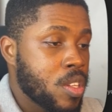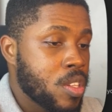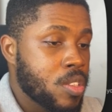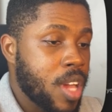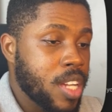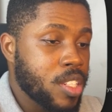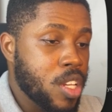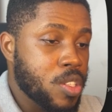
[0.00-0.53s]

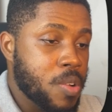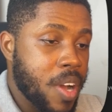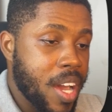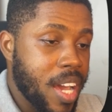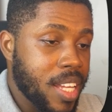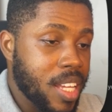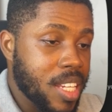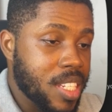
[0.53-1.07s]
So I'll just go
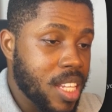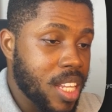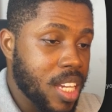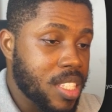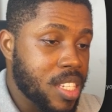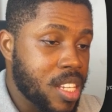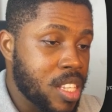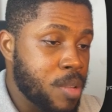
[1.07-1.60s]
ahead and
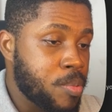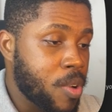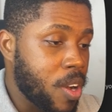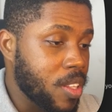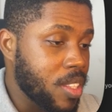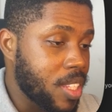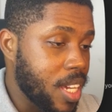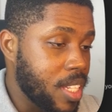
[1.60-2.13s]
select clip
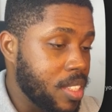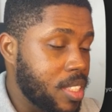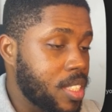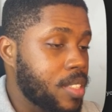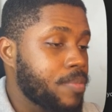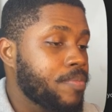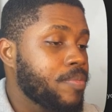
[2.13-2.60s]
content.